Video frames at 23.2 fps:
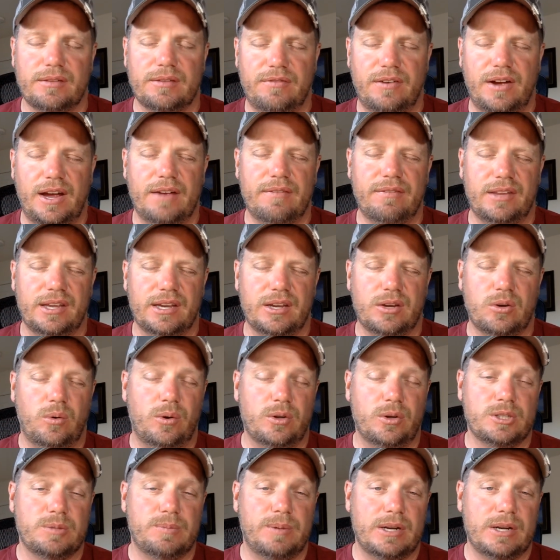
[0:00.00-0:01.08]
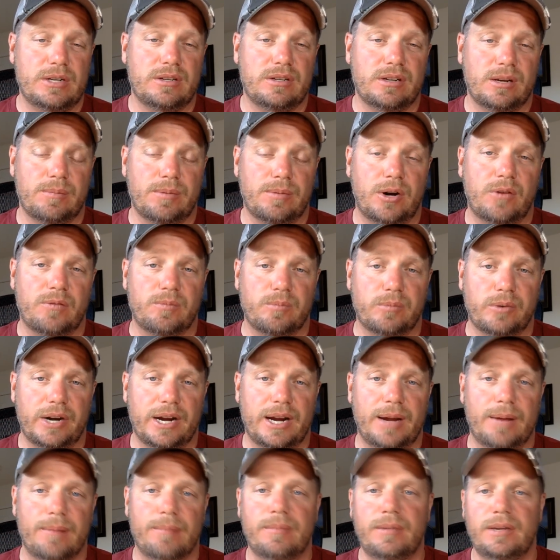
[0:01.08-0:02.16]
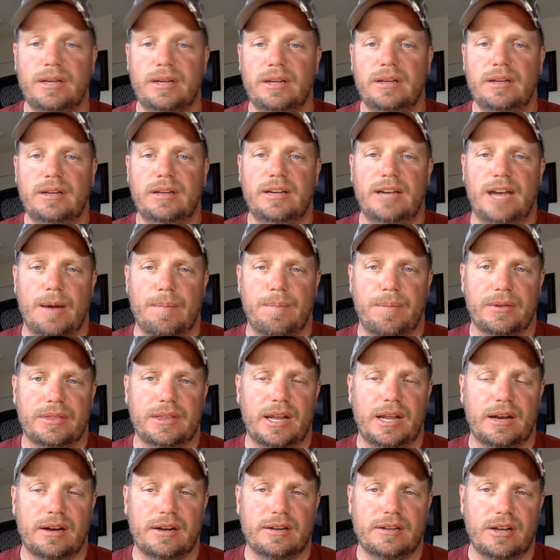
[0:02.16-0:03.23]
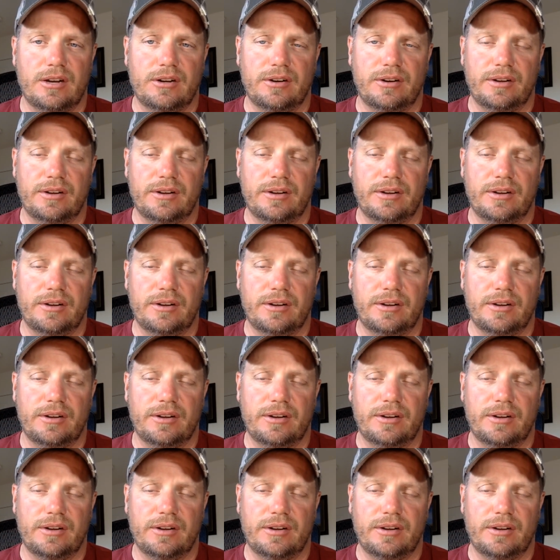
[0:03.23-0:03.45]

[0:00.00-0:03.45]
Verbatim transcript: the 5-link coil suspension I'm going to borrow from Ram, and I put that in a Tundra.